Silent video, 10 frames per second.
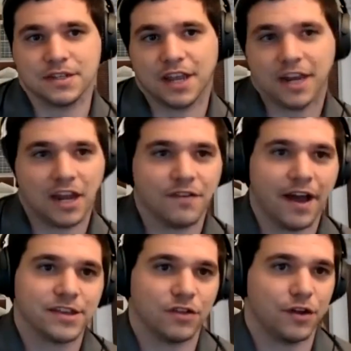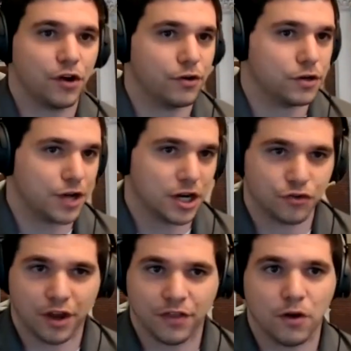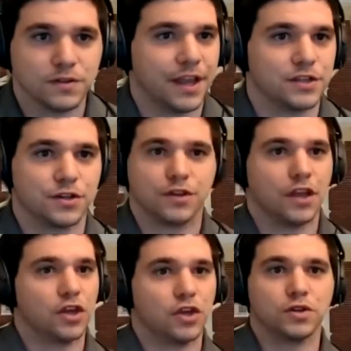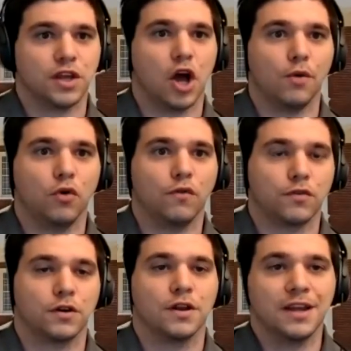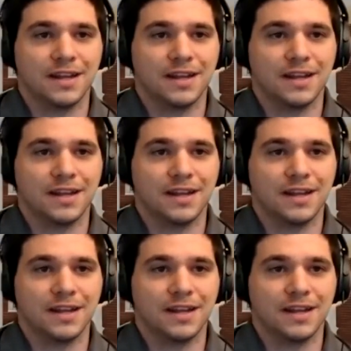getting advice on their trajectory, those things are, I think, hugely helpful to